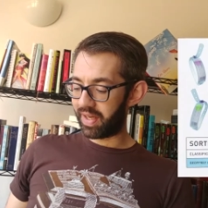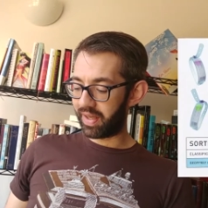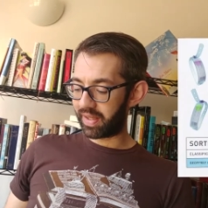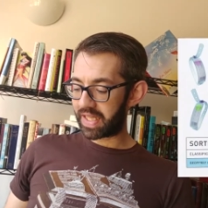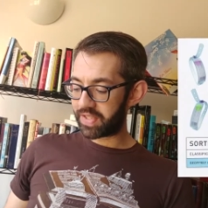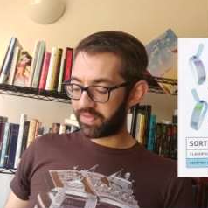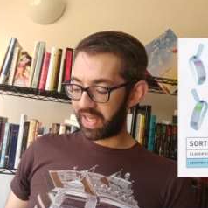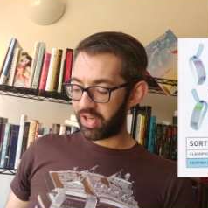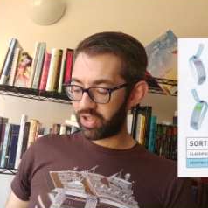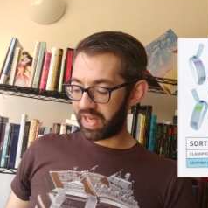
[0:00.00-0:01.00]

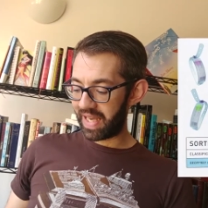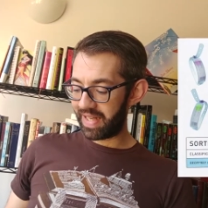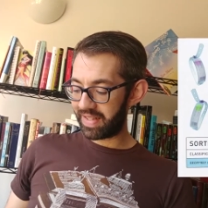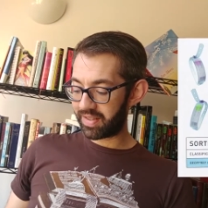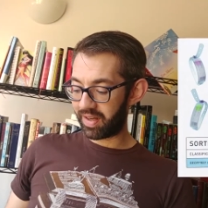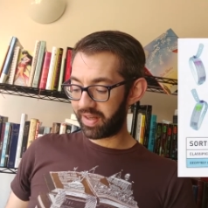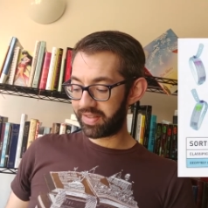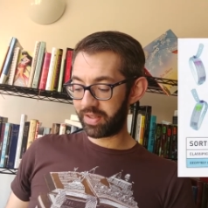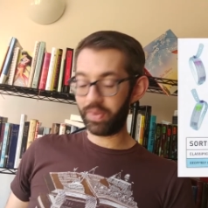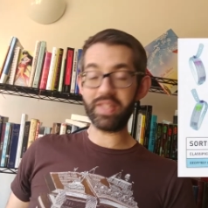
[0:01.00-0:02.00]
Classification and Its
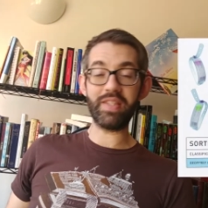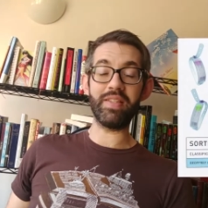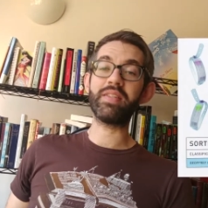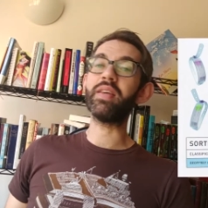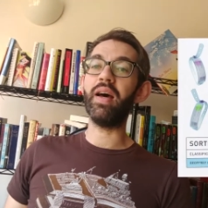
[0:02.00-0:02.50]
Consequences.